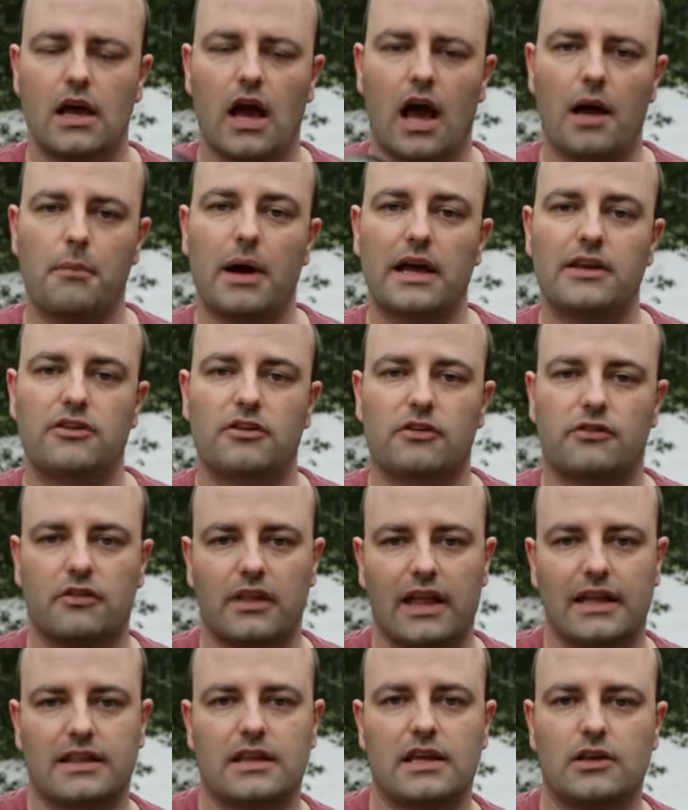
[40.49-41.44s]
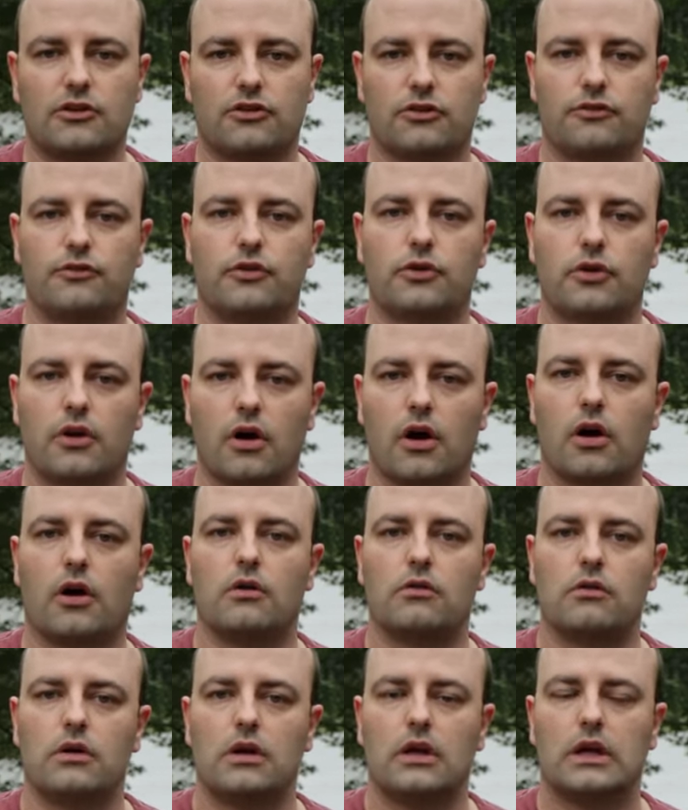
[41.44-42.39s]
I might just let the interview
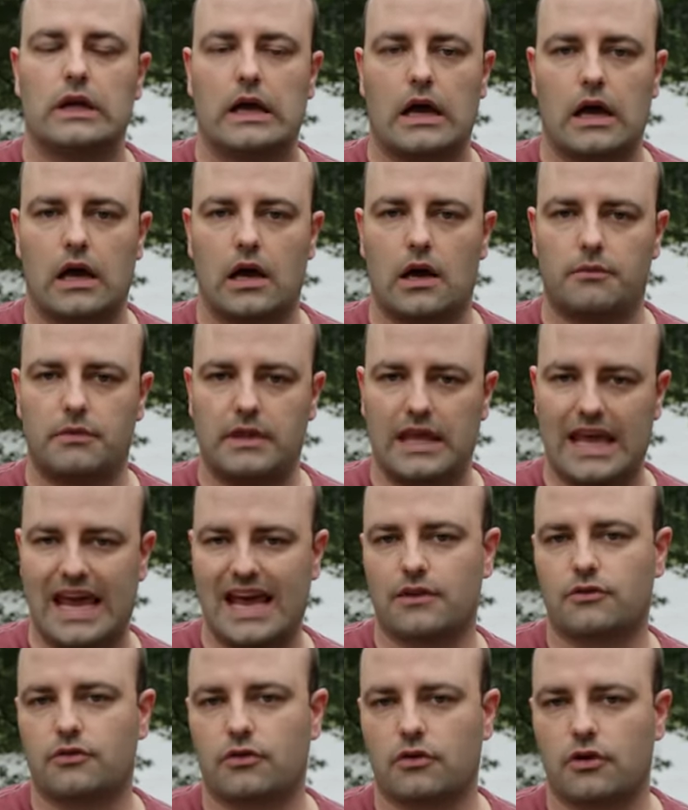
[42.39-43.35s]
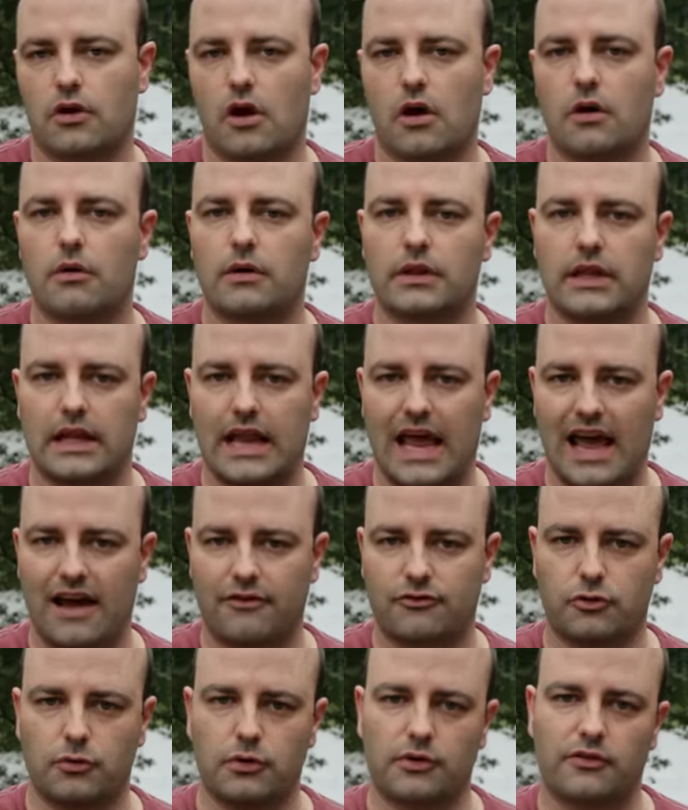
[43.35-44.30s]
go, the answer go, and then
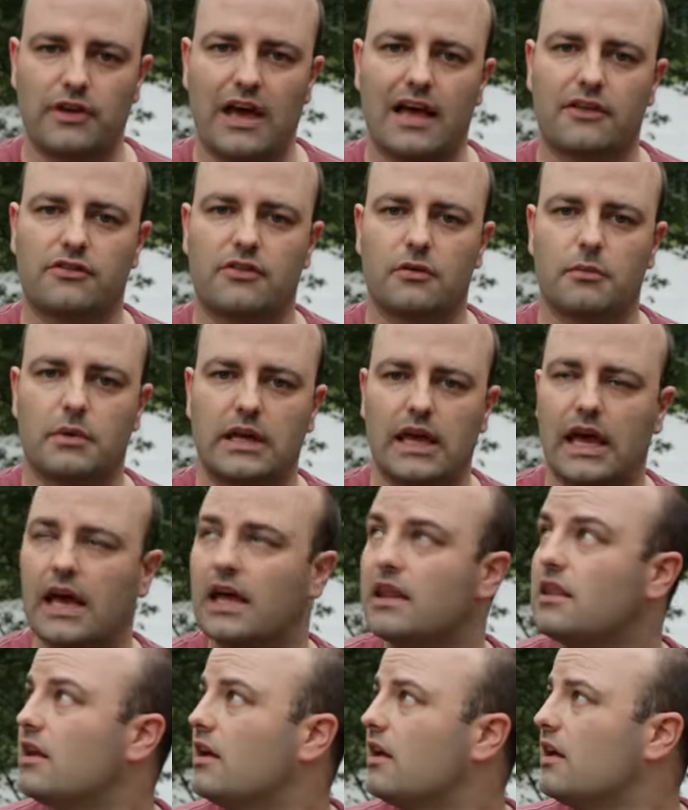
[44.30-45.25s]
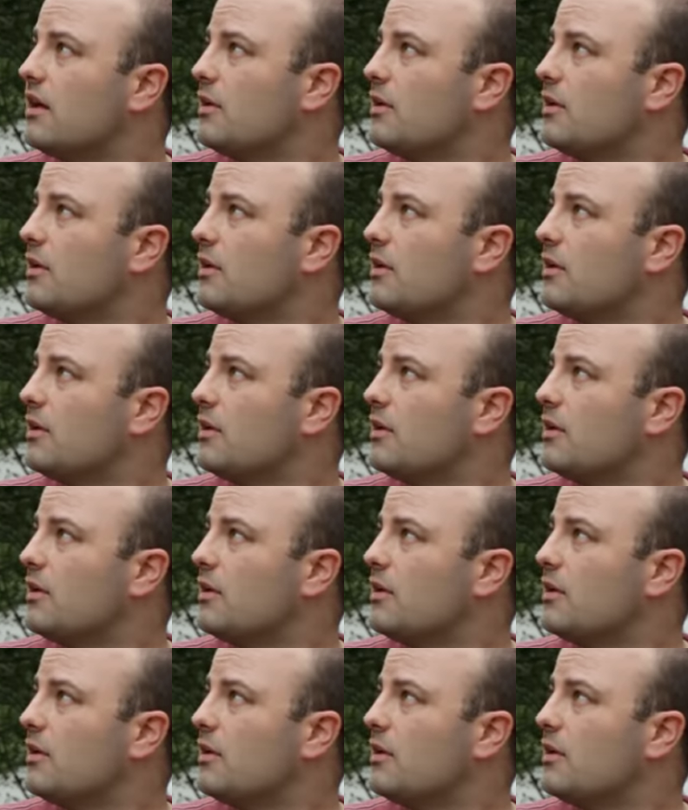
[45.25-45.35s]
afterwards ask them again.